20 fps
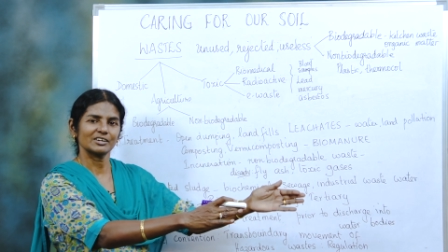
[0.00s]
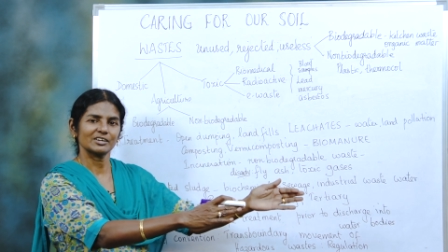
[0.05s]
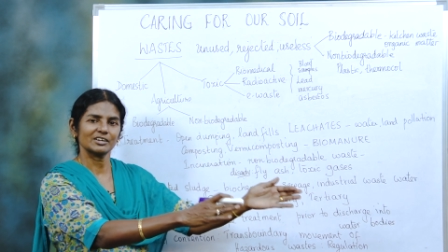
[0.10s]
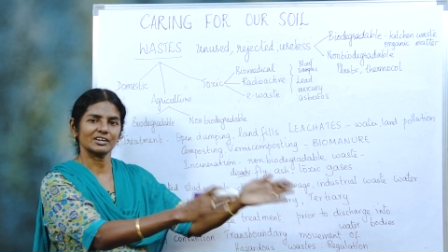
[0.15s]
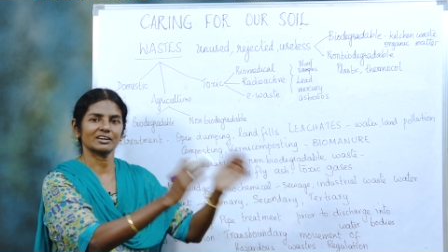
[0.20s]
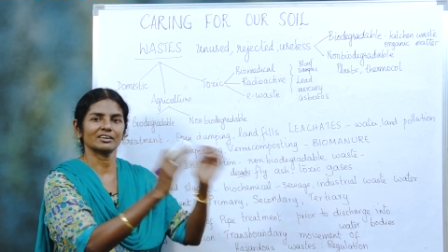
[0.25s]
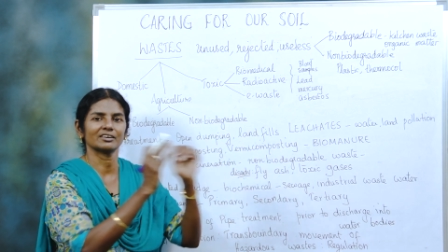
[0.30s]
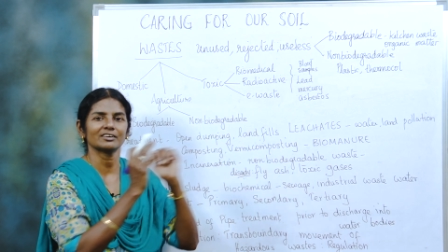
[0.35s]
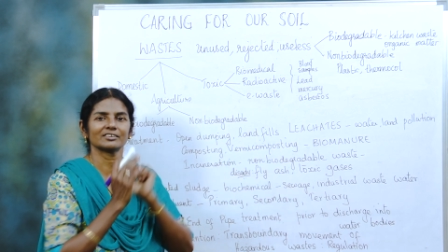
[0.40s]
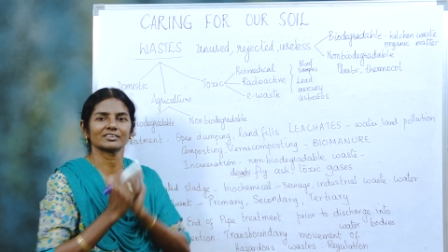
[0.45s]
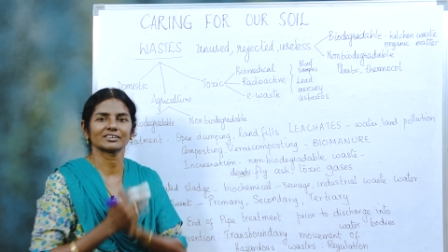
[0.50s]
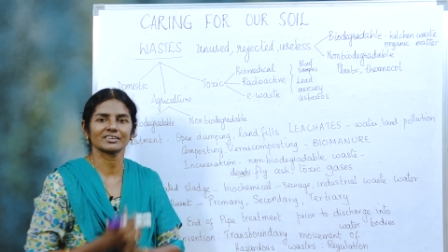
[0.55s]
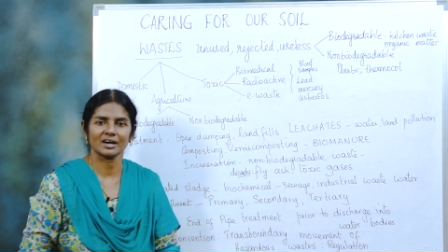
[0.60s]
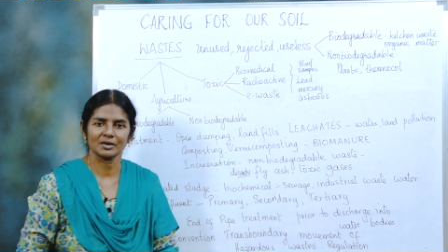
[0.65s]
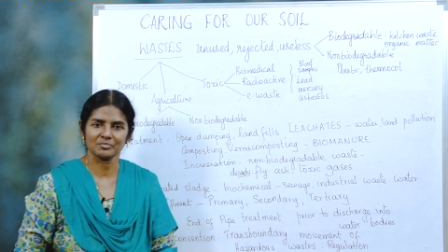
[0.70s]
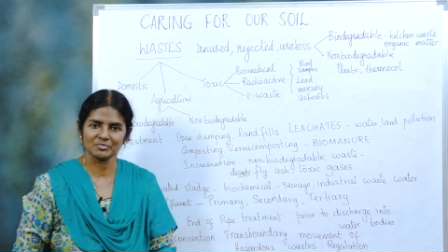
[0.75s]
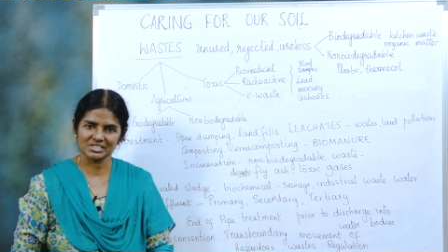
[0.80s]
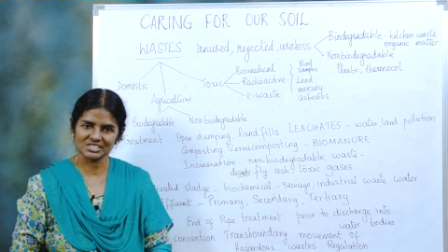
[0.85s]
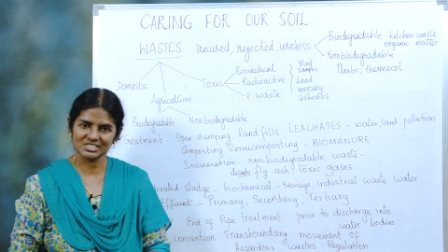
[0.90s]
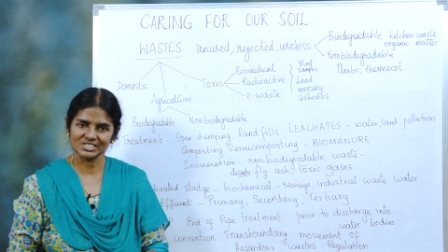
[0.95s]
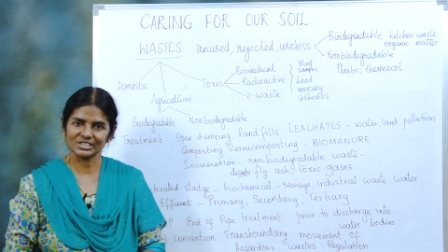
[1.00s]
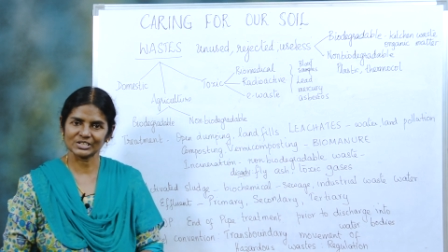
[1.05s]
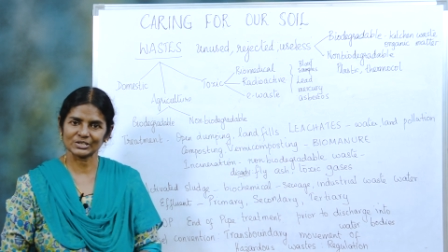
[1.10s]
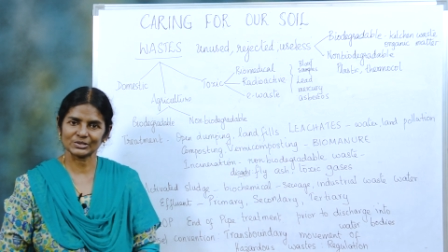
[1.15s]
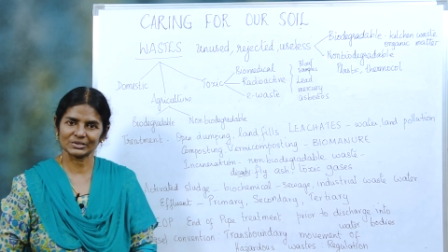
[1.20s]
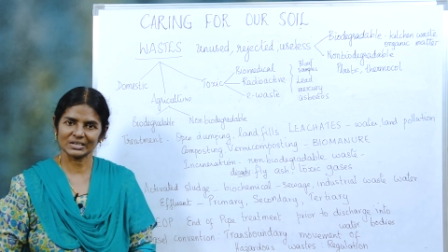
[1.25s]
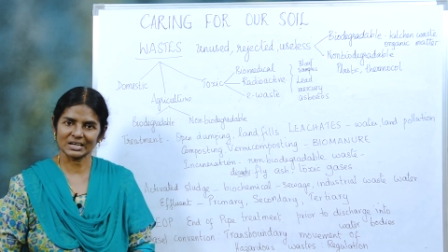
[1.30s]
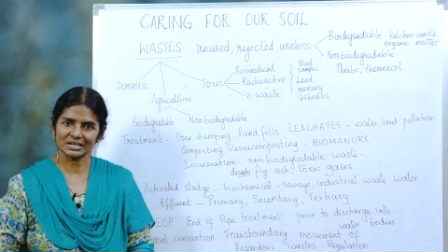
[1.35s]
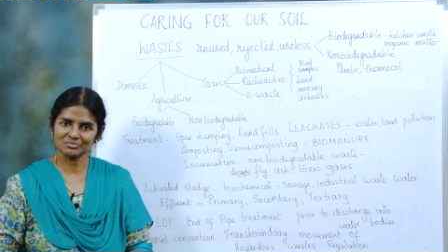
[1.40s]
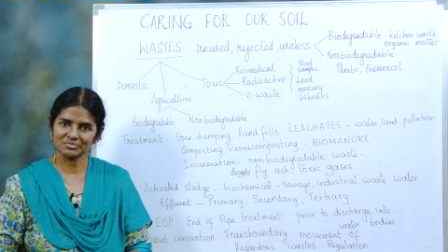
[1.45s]
uh, garbage
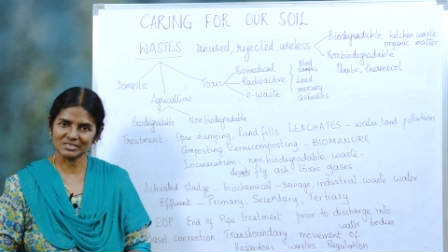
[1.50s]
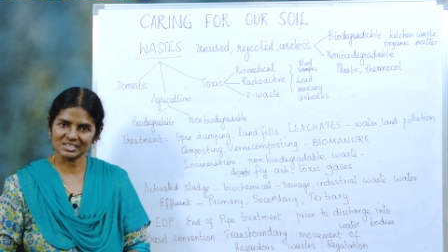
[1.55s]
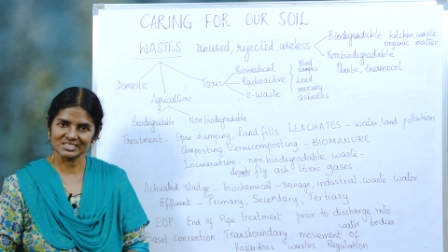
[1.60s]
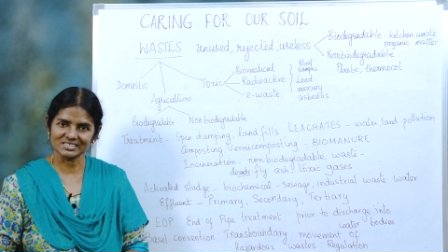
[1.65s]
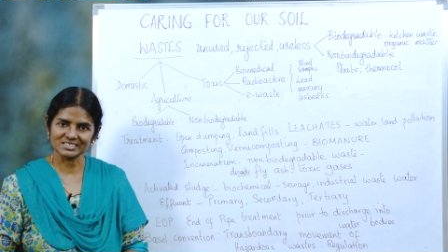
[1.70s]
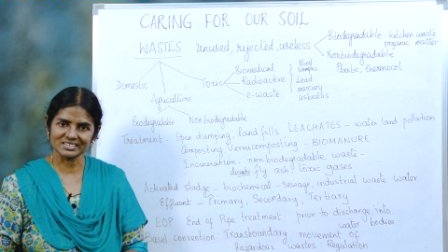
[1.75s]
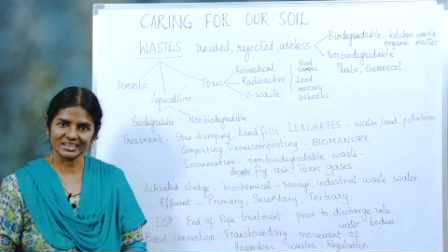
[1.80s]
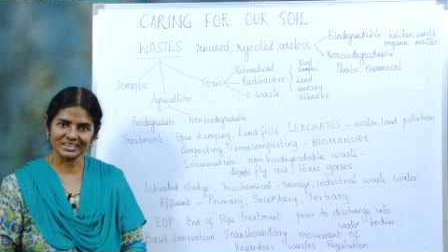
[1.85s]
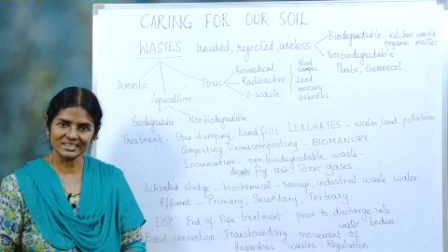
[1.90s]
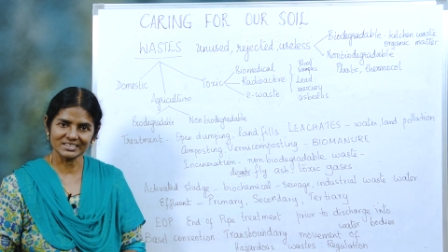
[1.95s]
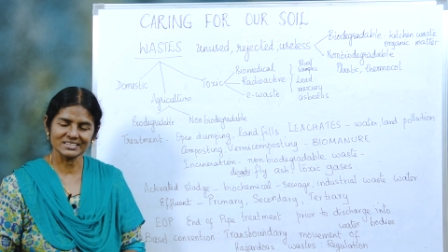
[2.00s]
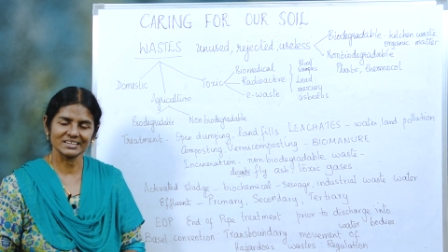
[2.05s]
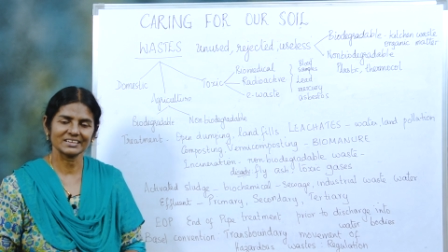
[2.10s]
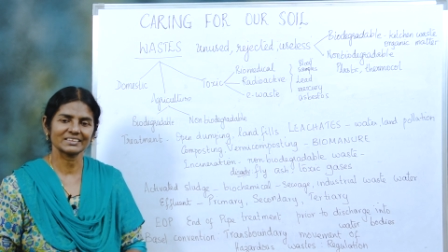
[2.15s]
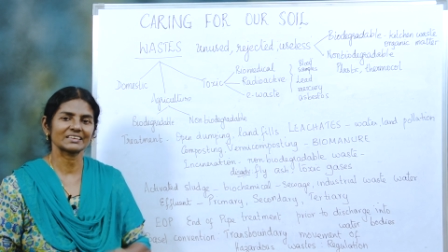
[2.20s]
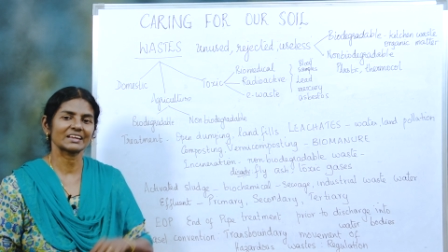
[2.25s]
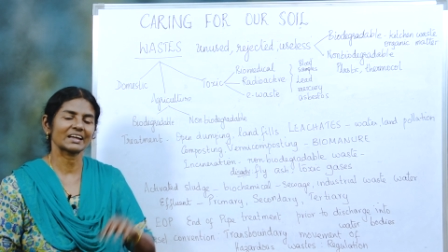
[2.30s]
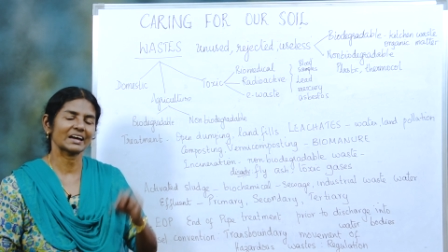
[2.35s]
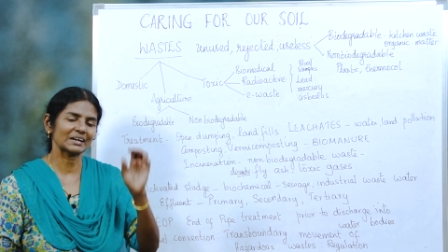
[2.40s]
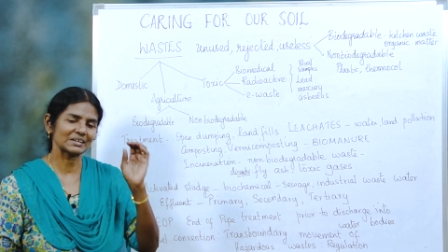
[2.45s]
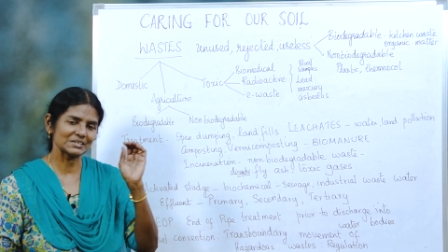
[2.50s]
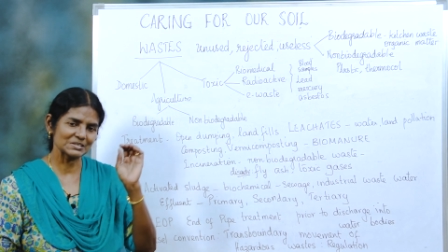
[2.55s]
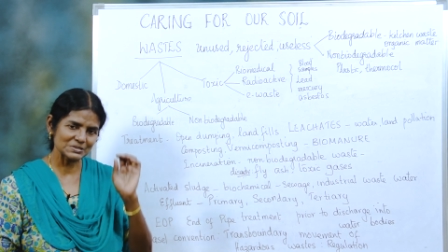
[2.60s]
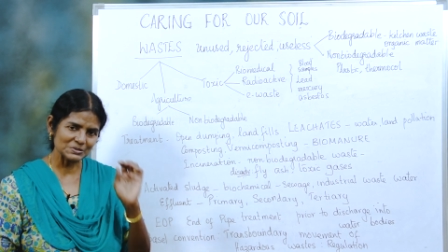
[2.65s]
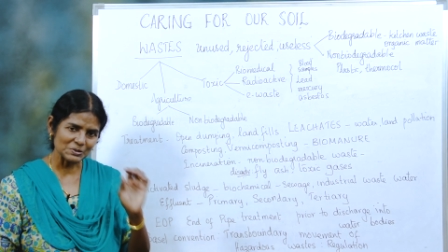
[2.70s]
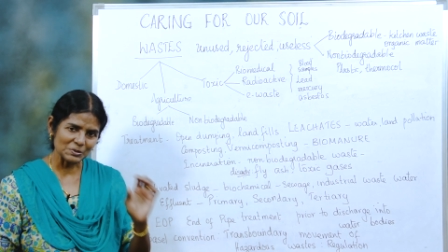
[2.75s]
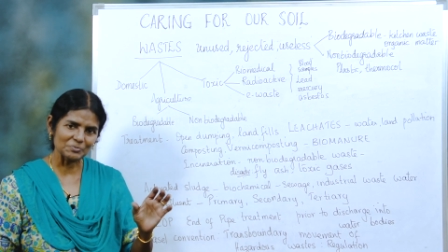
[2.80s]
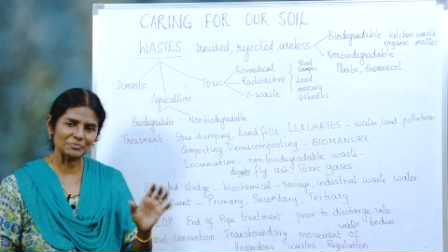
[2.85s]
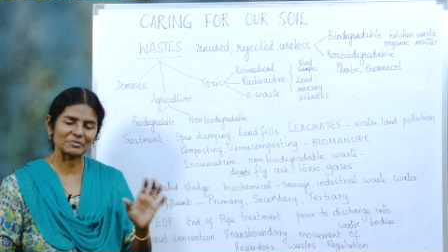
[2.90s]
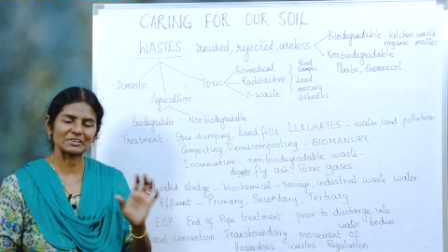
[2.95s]
into that place, right? That is
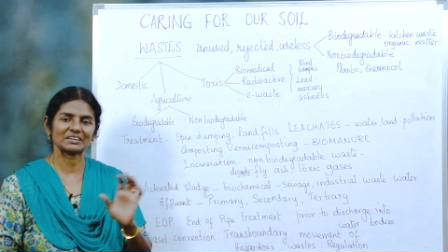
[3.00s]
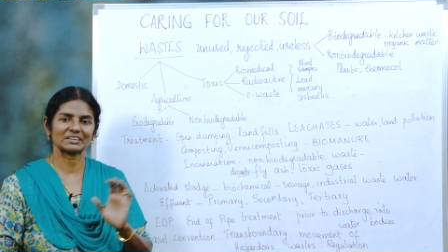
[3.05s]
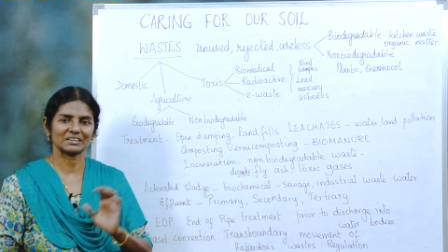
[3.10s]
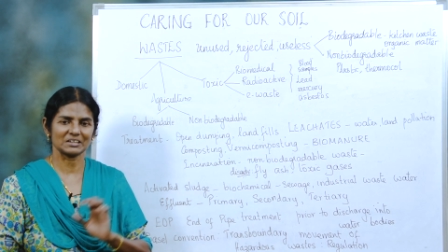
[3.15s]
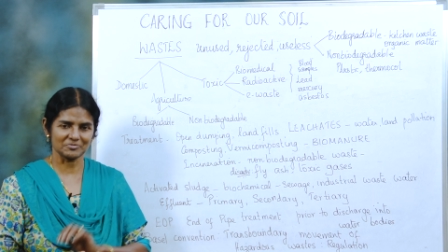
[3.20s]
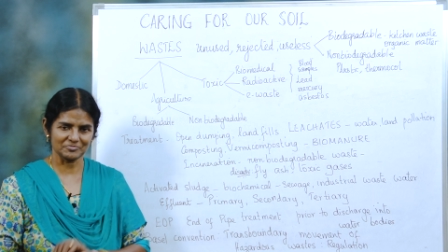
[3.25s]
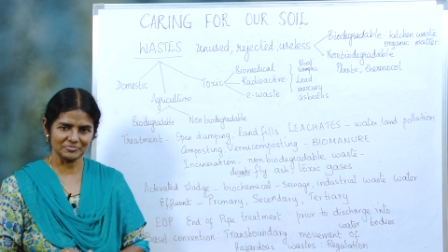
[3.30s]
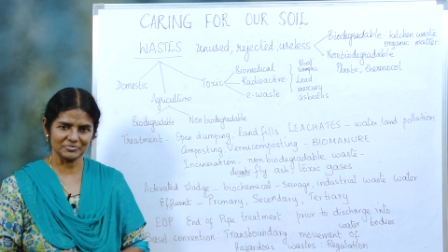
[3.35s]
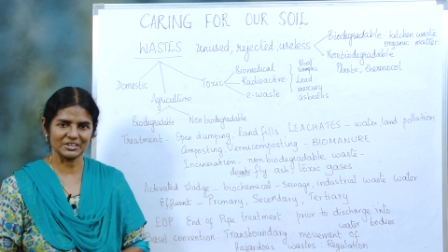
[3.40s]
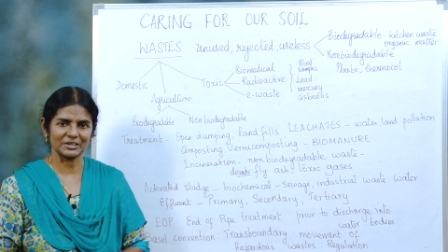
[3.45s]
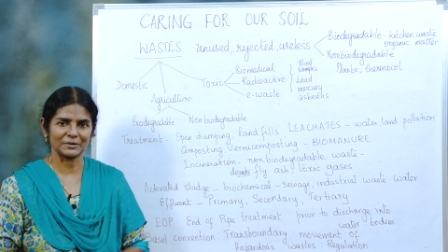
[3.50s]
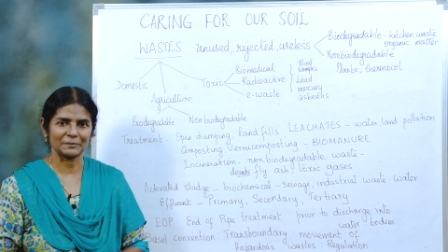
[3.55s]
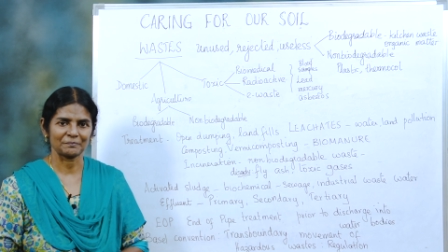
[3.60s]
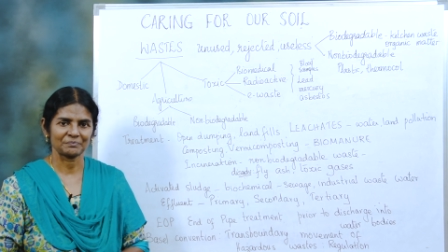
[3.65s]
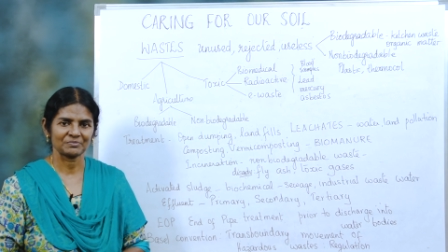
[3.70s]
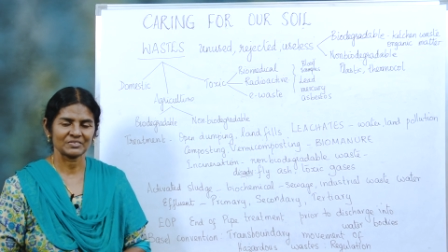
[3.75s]
open dumping.